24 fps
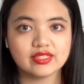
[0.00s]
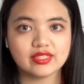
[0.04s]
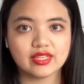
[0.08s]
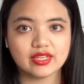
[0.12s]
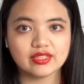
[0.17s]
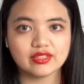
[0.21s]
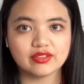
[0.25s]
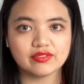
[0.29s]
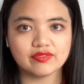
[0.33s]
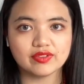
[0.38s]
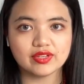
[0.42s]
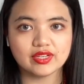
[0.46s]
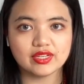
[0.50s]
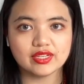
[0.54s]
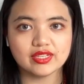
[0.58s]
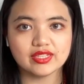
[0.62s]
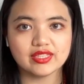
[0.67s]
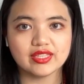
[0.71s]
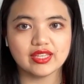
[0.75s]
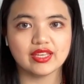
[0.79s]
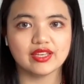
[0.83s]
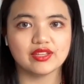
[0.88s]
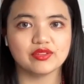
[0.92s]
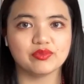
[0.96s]

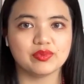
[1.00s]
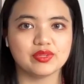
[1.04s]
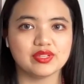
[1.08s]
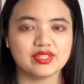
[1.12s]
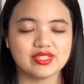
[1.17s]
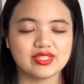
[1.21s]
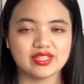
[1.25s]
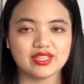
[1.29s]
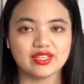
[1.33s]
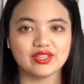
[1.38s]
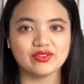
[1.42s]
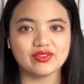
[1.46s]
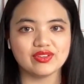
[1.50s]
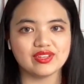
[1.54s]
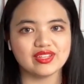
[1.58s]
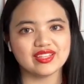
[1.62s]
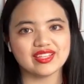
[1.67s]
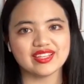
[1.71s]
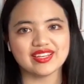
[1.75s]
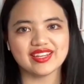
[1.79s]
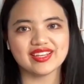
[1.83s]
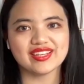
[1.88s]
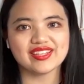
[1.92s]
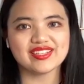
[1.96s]
Danyavad, and we'll see you
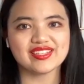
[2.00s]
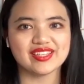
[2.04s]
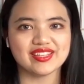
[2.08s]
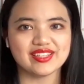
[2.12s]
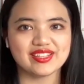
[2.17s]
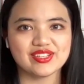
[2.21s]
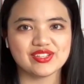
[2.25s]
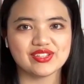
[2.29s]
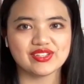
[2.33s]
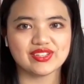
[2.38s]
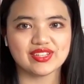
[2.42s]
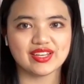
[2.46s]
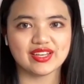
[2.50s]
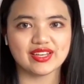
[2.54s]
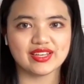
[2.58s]
in the next edition,